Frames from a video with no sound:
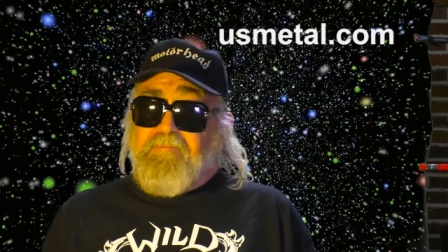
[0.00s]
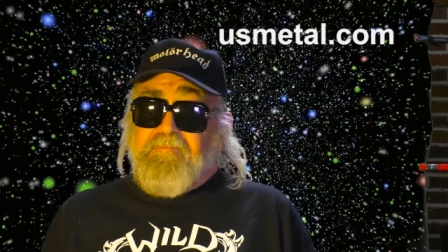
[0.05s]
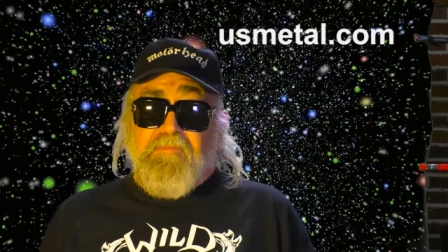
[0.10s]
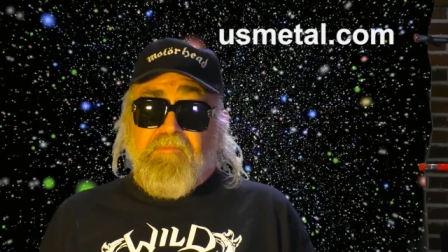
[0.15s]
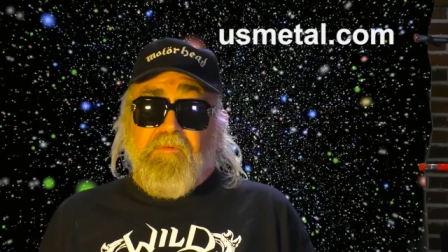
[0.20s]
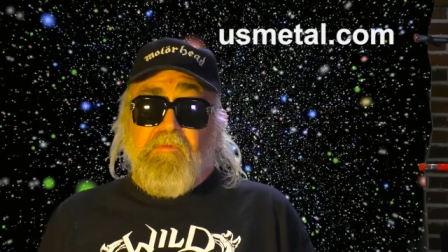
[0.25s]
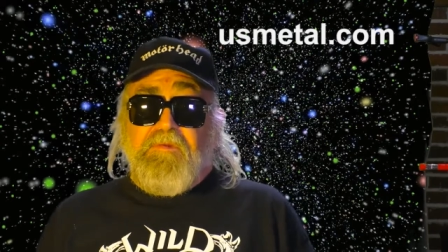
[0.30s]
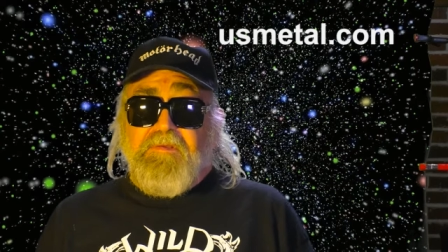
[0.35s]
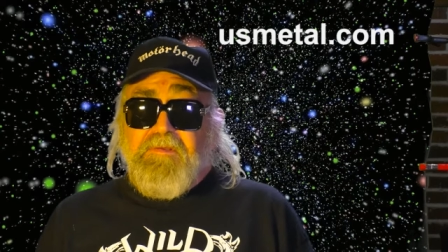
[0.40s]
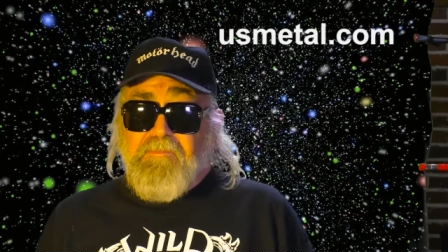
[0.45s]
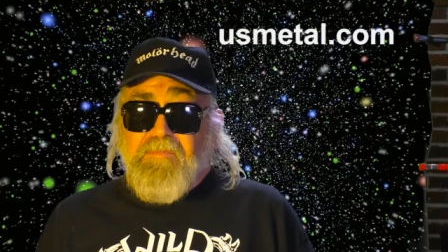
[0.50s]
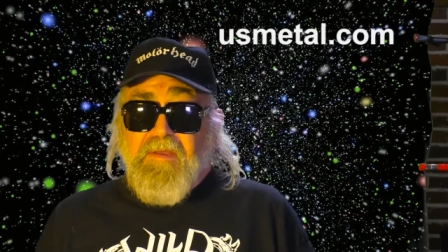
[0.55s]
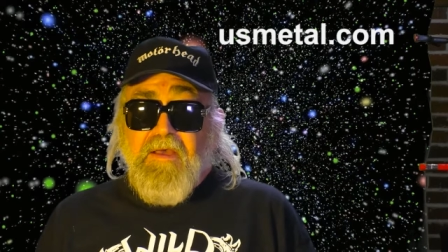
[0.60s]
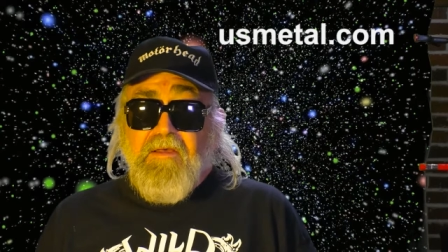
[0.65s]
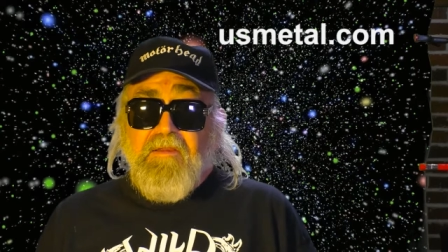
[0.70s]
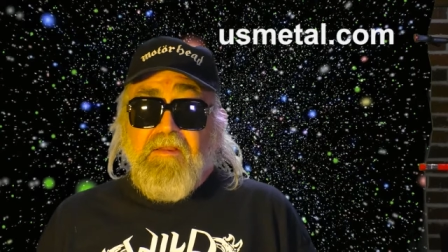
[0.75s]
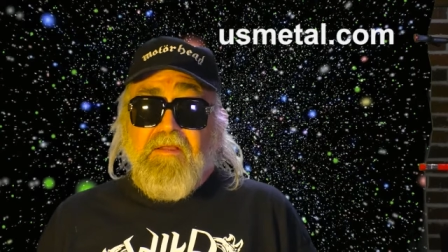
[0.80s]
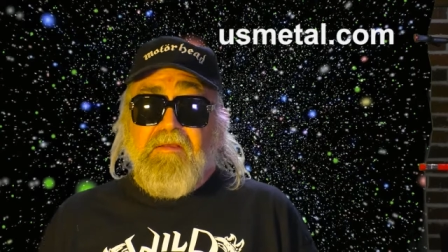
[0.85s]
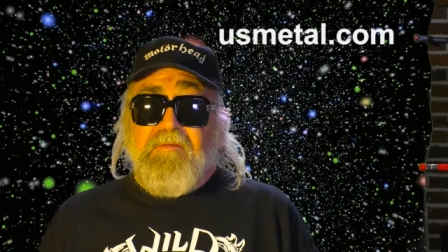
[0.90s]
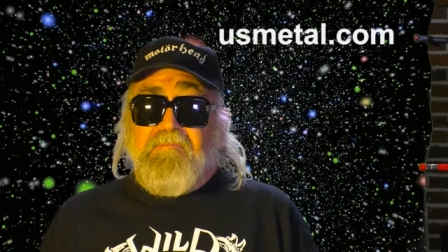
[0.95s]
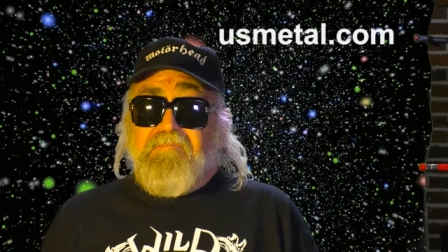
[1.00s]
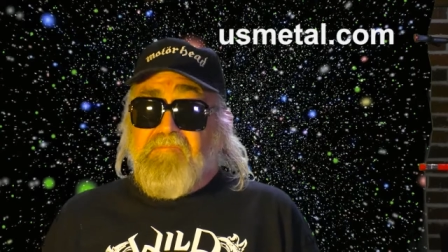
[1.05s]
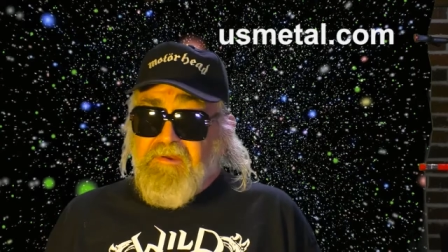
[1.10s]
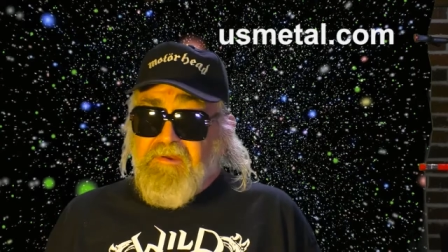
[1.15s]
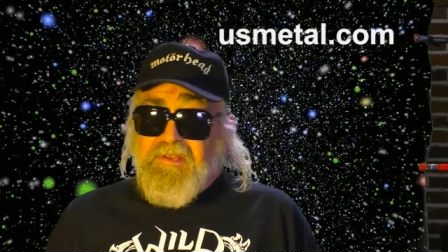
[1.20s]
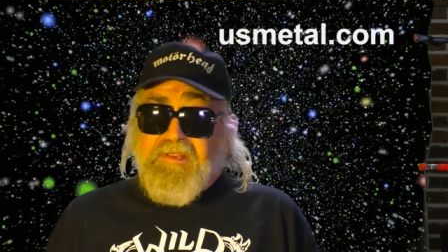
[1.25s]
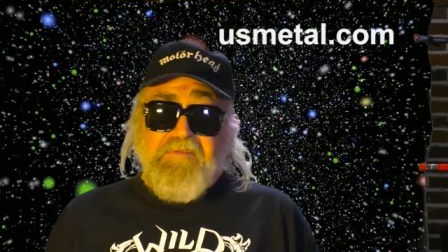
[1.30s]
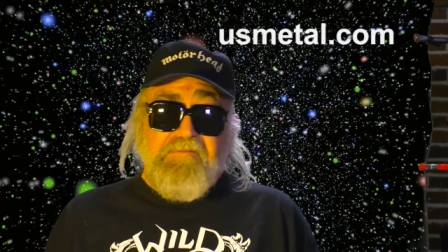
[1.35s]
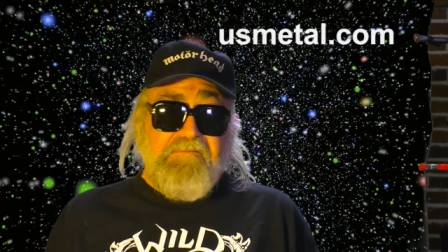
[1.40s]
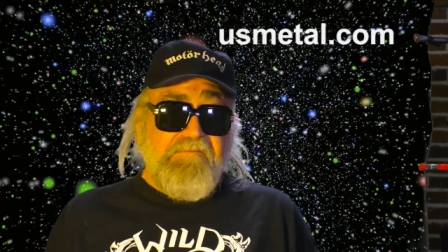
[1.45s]
was about a
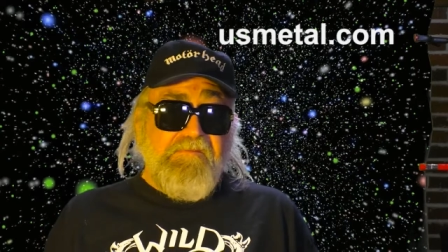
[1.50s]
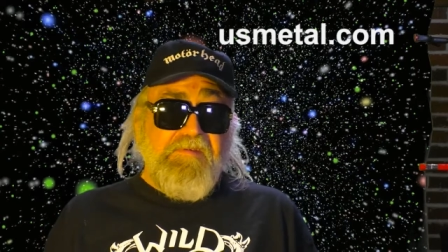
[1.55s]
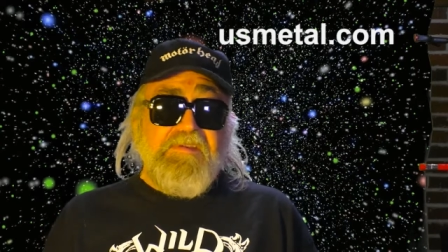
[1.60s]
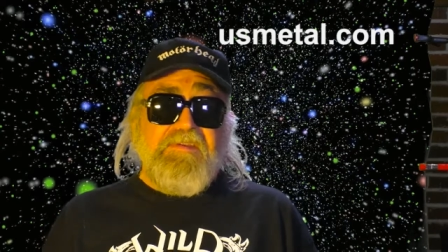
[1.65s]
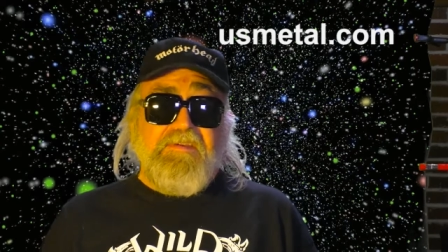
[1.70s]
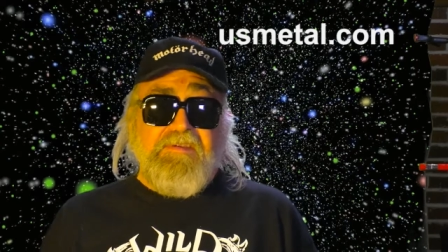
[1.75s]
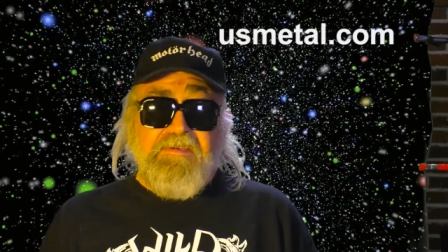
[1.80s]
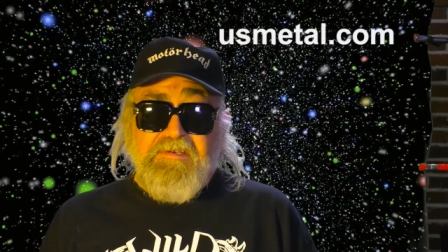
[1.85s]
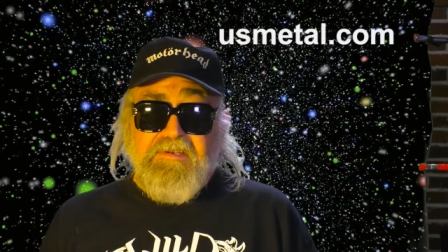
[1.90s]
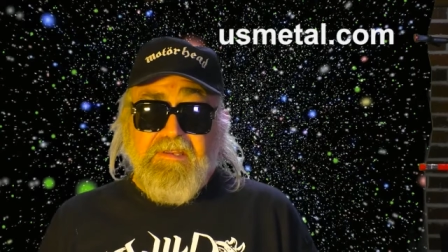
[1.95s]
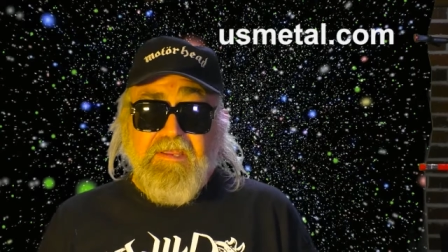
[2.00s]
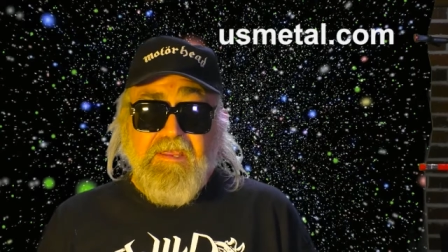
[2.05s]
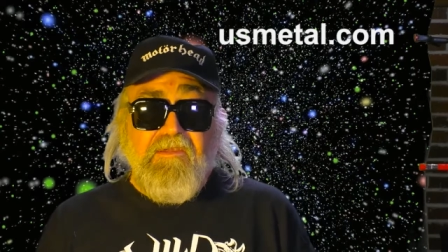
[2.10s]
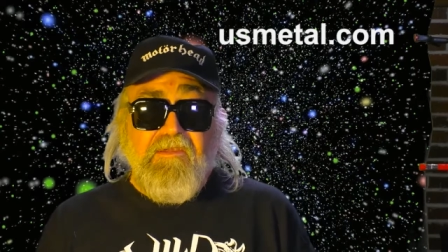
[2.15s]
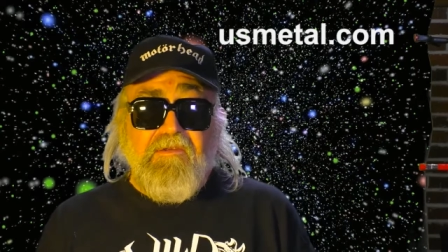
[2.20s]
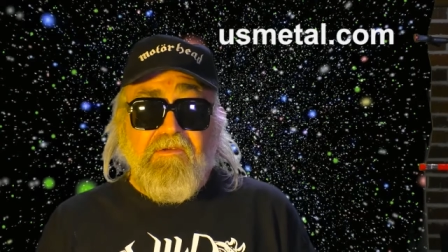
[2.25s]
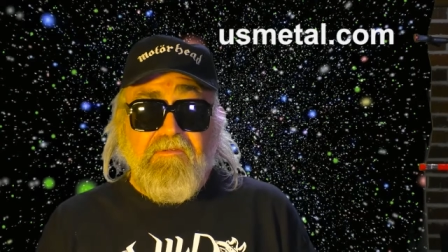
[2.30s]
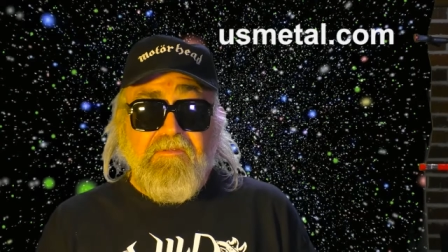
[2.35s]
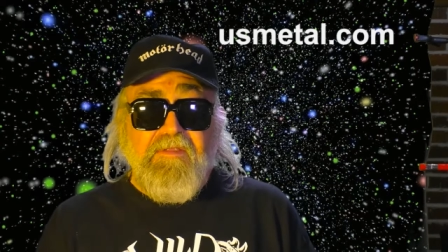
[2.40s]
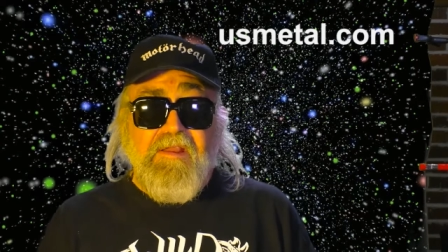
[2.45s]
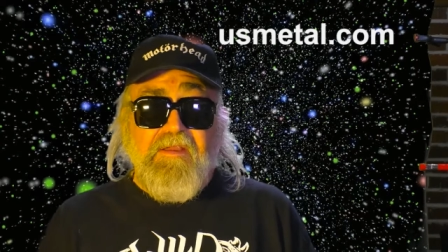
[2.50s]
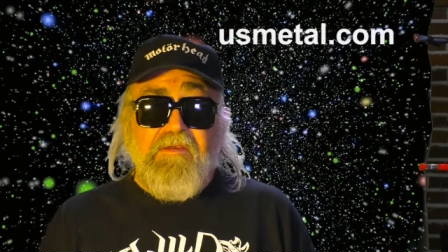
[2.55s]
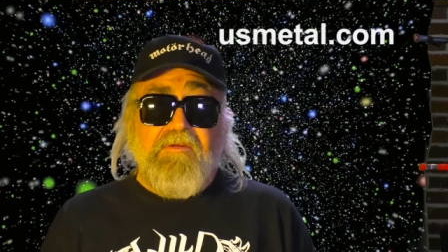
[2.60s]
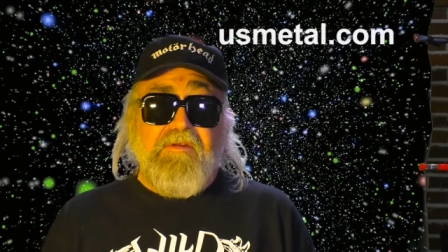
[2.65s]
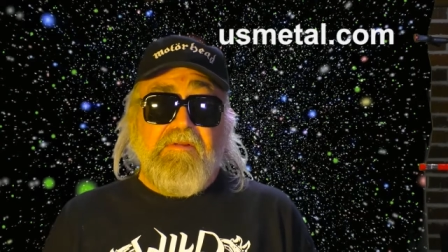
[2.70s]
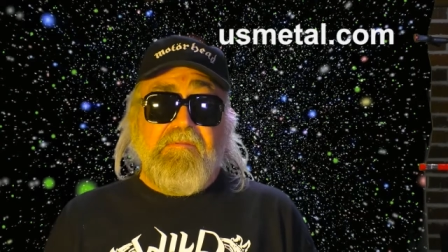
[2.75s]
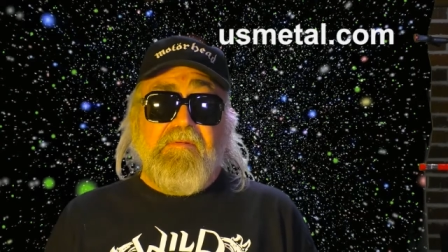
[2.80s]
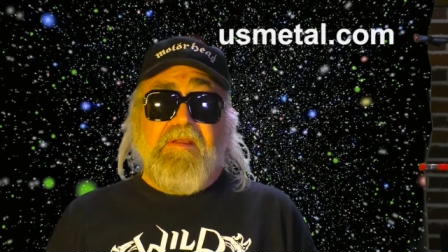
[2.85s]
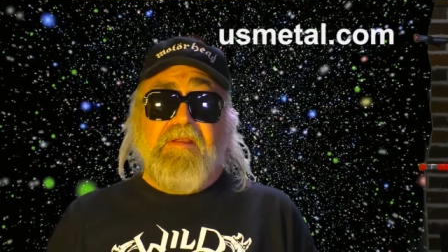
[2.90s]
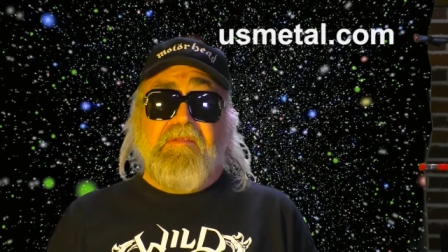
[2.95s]
really vicious killer that I
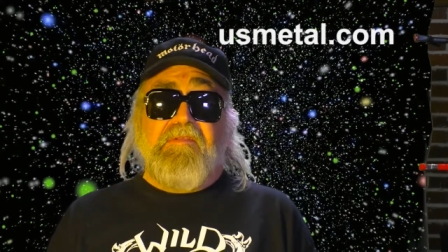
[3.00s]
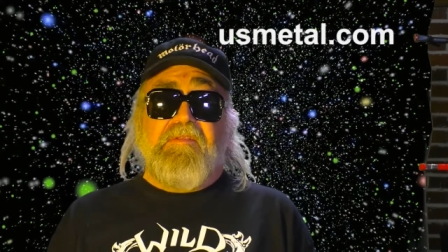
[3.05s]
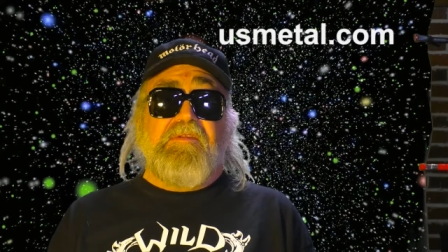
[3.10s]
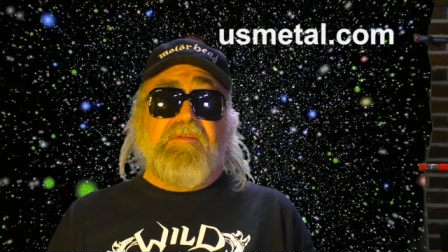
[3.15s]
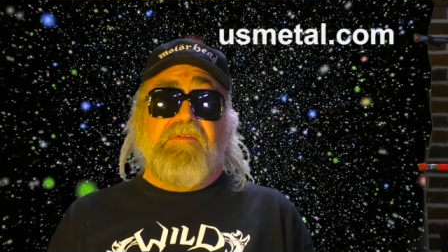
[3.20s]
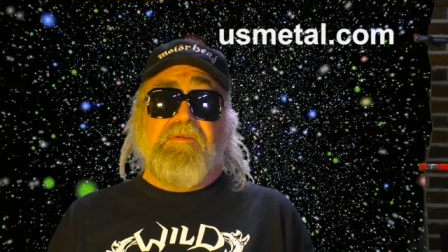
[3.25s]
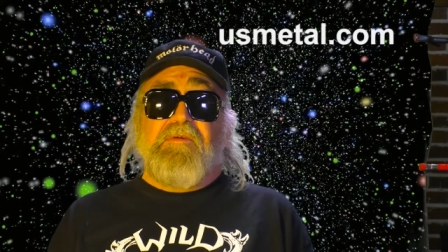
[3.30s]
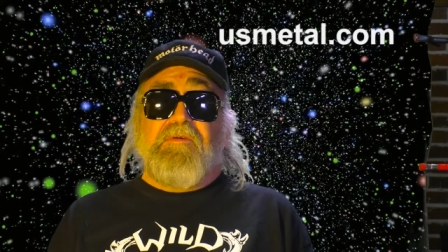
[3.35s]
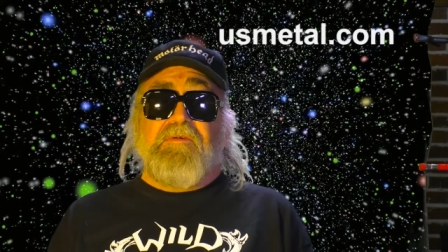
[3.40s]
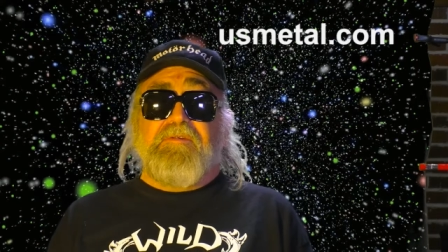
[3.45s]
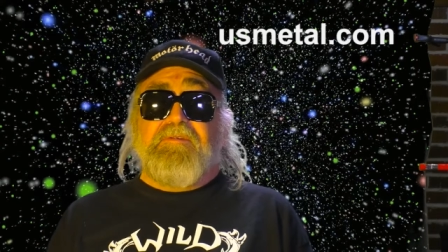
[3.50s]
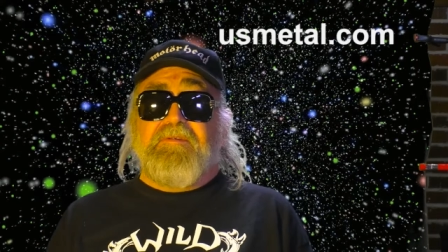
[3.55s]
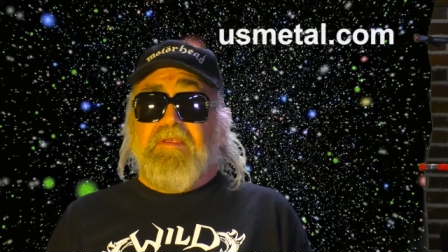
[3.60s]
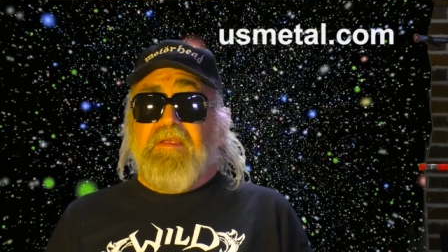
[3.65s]
heard about on the news.